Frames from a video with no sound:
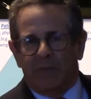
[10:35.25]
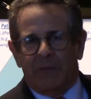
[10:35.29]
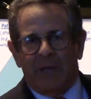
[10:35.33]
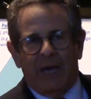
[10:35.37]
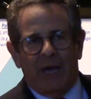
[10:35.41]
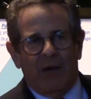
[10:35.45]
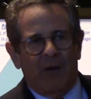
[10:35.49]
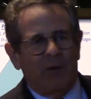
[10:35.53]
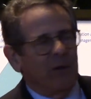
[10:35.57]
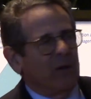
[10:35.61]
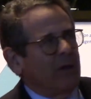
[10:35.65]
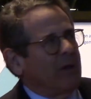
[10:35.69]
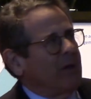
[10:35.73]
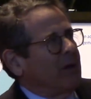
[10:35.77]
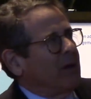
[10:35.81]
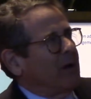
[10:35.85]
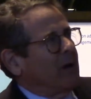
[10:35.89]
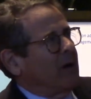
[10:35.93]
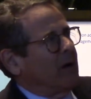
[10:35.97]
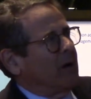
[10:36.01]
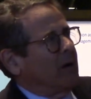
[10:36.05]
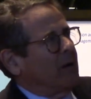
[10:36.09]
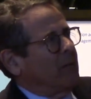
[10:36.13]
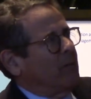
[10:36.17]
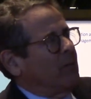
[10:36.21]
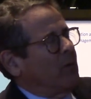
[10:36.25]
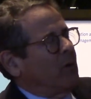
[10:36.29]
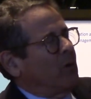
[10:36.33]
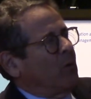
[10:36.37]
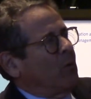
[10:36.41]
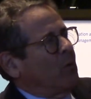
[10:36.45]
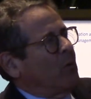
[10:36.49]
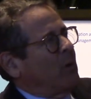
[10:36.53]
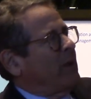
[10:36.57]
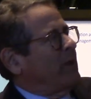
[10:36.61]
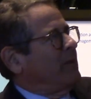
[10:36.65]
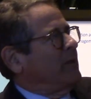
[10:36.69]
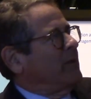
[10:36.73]
Now,
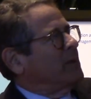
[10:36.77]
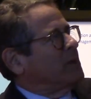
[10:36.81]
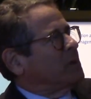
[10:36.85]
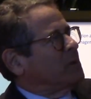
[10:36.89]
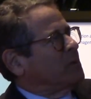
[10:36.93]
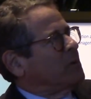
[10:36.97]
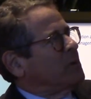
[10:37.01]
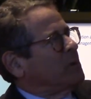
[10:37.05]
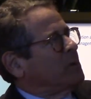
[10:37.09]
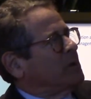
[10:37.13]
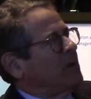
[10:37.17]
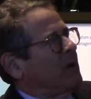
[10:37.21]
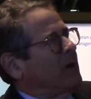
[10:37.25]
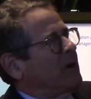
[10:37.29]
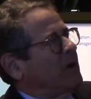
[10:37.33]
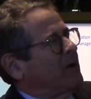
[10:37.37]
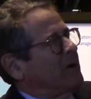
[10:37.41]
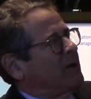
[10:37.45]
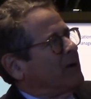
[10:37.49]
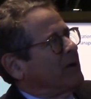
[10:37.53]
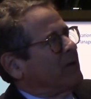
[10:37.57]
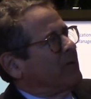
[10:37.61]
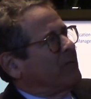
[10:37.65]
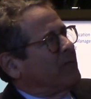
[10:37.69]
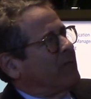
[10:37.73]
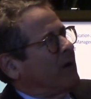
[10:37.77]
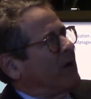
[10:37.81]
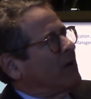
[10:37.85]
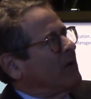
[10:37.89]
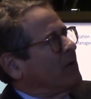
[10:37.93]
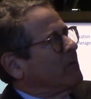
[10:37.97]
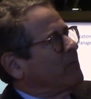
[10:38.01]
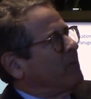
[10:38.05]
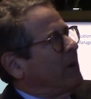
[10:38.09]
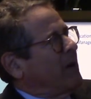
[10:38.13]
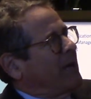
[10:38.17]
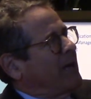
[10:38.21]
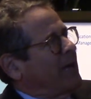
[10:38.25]
when this was done and
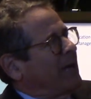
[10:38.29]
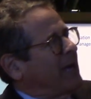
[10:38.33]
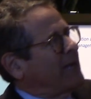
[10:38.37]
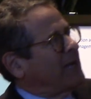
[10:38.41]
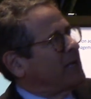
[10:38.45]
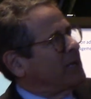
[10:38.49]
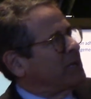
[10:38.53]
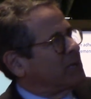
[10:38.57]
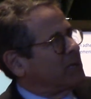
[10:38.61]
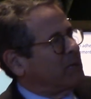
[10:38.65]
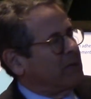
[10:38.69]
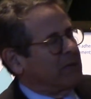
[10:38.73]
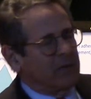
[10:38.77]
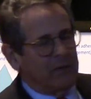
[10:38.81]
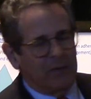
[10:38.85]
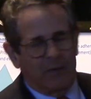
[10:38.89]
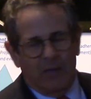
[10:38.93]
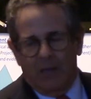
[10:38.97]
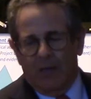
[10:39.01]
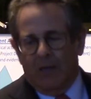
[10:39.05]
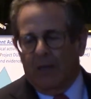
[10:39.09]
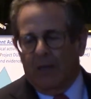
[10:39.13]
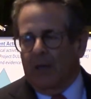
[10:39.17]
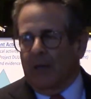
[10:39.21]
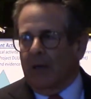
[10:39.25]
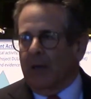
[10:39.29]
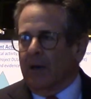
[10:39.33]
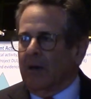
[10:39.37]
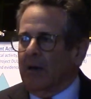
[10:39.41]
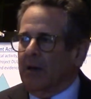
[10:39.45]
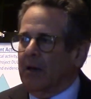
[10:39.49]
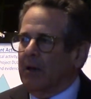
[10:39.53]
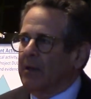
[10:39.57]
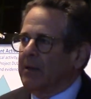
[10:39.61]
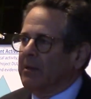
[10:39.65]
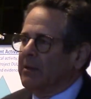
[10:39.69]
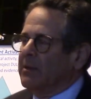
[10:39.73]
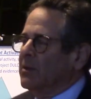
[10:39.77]
followed by Edison,
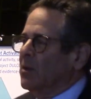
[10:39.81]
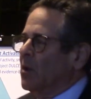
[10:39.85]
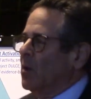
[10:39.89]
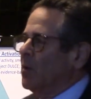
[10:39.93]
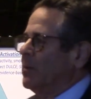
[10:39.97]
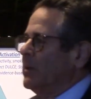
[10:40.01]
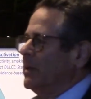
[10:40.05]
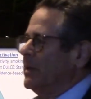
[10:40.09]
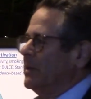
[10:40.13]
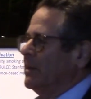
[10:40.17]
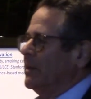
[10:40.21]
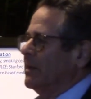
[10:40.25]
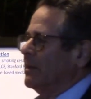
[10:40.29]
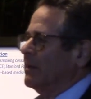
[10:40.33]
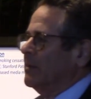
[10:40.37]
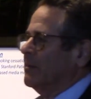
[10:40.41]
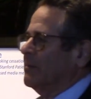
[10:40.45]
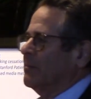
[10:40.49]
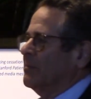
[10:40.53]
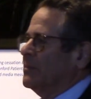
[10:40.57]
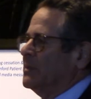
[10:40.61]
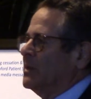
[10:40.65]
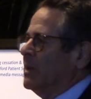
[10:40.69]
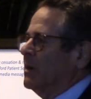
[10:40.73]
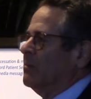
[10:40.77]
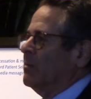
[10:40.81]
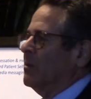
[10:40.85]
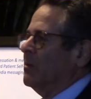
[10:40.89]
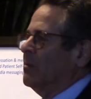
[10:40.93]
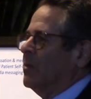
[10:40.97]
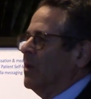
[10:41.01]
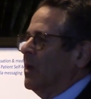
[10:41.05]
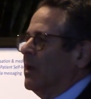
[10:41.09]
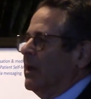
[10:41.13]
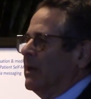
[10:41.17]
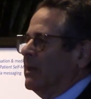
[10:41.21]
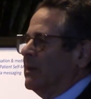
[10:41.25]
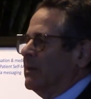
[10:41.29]
nobody did a
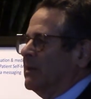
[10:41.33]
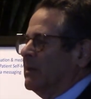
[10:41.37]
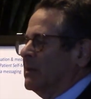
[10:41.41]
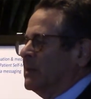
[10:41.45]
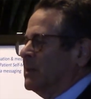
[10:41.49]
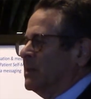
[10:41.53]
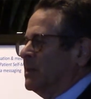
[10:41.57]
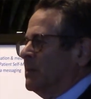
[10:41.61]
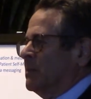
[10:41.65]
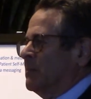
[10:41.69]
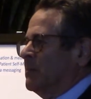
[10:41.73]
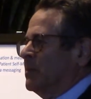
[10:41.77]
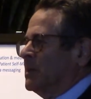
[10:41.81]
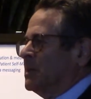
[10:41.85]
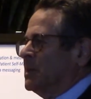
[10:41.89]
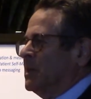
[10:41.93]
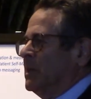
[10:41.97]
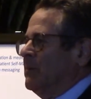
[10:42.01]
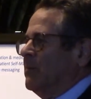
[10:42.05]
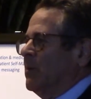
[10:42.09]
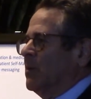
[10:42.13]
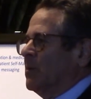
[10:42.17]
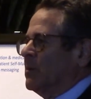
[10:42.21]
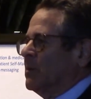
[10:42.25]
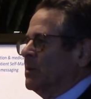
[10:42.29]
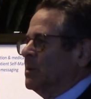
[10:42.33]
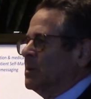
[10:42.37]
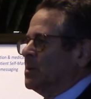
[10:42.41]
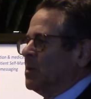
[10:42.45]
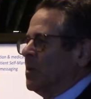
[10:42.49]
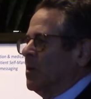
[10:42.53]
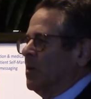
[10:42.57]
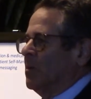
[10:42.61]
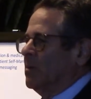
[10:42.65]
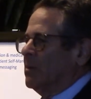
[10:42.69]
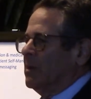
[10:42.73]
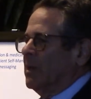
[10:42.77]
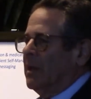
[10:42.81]
double-blind,
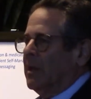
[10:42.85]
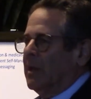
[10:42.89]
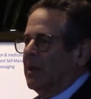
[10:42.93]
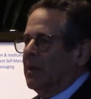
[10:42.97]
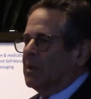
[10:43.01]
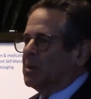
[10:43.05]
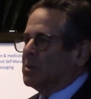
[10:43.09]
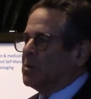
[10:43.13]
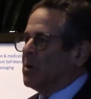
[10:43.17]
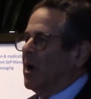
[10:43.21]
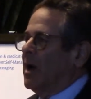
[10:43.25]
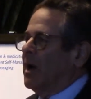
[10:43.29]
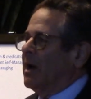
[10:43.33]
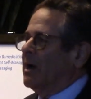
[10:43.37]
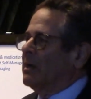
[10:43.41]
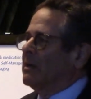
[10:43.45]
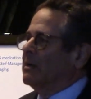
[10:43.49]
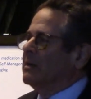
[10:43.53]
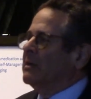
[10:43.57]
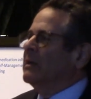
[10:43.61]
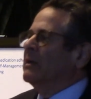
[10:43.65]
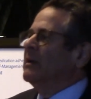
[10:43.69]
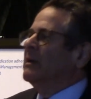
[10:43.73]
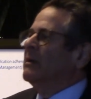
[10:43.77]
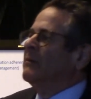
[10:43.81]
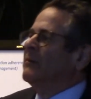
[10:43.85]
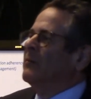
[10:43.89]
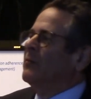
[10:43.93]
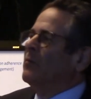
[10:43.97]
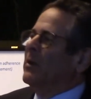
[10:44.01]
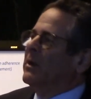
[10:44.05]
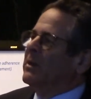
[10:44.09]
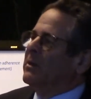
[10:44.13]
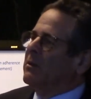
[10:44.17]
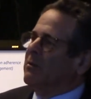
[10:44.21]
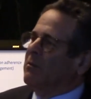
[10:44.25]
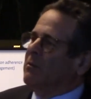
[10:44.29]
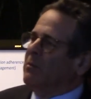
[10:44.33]
placebo-controlled trial of
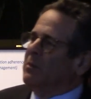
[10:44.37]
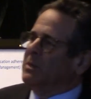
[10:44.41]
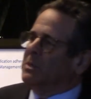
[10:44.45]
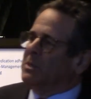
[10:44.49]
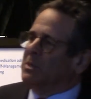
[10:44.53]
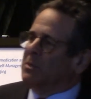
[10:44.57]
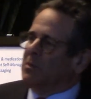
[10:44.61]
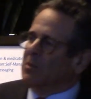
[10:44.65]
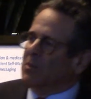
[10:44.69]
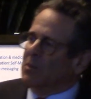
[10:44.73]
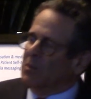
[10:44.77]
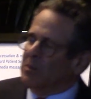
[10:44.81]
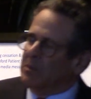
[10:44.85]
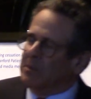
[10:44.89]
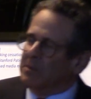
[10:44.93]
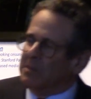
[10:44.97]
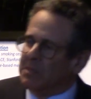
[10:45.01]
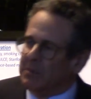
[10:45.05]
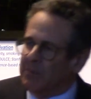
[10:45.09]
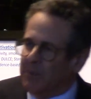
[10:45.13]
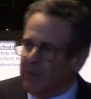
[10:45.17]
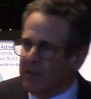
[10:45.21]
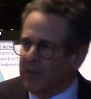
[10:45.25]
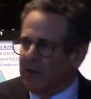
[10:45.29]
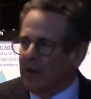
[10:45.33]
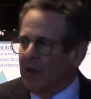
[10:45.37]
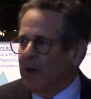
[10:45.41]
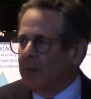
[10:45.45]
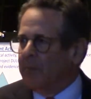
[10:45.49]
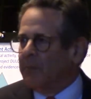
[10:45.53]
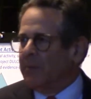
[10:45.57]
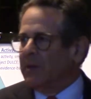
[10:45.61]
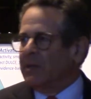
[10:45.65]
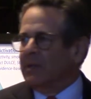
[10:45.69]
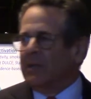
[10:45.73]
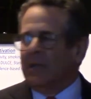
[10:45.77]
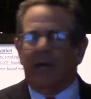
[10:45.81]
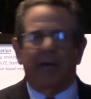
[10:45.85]
whether it was good to be up
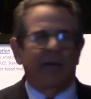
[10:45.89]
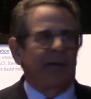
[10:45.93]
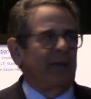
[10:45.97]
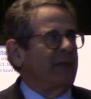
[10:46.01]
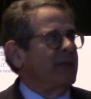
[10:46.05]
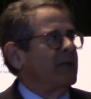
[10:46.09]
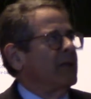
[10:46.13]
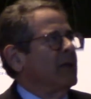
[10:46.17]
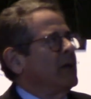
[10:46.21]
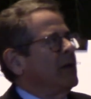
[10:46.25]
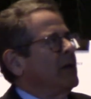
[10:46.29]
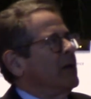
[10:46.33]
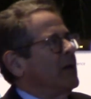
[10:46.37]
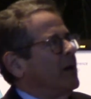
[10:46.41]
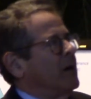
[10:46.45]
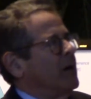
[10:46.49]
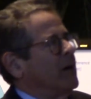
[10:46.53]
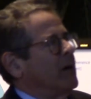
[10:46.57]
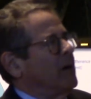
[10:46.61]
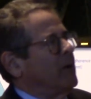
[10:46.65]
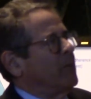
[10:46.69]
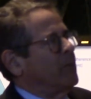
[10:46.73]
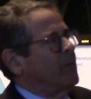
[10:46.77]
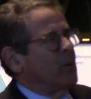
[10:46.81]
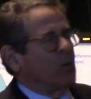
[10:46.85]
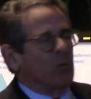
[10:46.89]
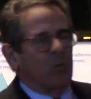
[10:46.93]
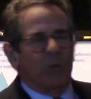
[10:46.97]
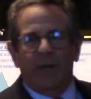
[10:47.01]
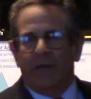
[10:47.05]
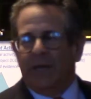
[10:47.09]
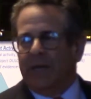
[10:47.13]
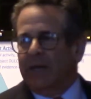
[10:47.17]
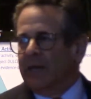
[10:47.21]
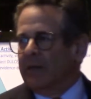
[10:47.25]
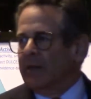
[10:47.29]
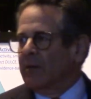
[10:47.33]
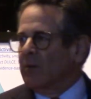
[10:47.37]
at night
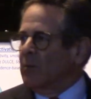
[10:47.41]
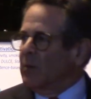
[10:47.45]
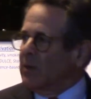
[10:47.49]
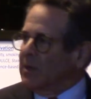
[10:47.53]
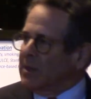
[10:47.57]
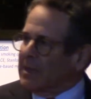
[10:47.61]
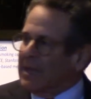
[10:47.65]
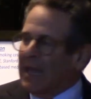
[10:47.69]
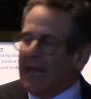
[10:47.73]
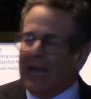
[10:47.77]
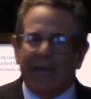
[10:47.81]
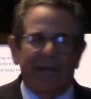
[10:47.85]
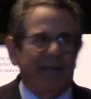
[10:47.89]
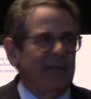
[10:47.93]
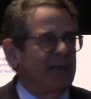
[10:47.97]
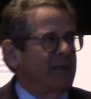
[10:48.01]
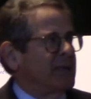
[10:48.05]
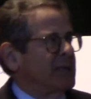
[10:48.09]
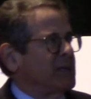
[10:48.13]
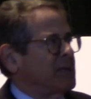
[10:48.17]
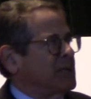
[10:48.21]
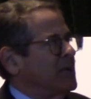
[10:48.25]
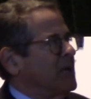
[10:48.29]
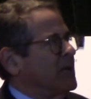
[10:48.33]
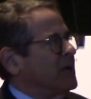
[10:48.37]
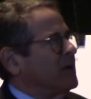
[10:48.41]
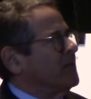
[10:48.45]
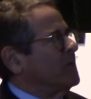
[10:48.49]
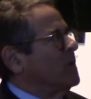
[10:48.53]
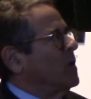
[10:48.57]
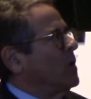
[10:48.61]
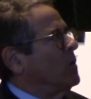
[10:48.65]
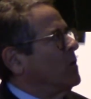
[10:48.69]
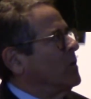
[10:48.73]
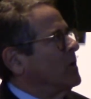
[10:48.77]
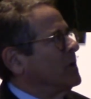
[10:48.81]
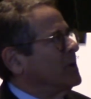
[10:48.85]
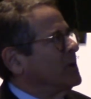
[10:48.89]
reading with light instead of
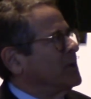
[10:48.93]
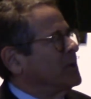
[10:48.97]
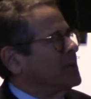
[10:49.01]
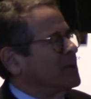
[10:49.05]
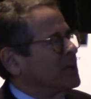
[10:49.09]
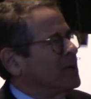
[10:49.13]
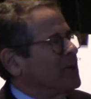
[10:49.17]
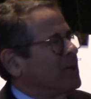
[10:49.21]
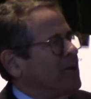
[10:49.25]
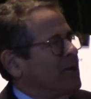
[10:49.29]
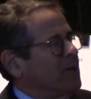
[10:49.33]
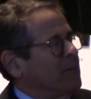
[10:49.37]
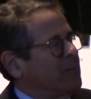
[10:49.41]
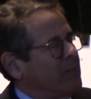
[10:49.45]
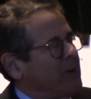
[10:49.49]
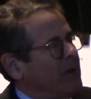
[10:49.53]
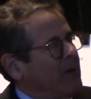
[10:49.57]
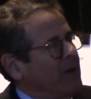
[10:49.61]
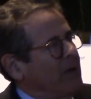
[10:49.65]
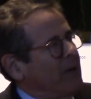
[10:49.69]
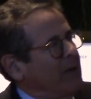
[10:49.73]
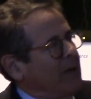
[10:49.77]
going to sleep.